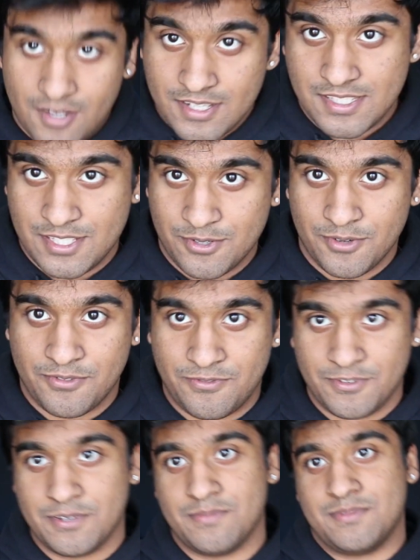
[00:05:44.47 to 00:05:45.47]
Xero
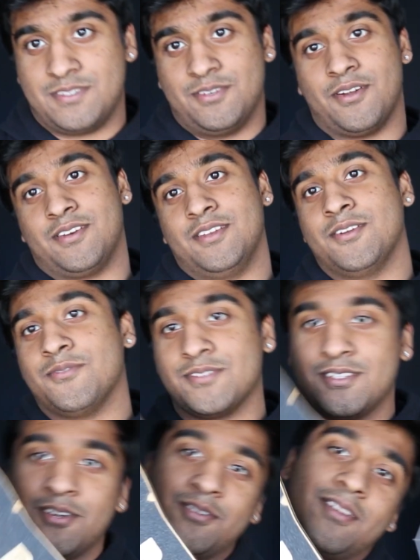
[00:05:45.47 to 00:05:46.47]
films. You already know
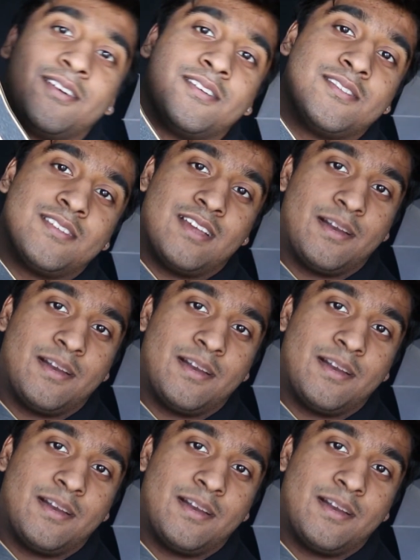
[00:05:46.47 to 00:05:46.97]
what's going on.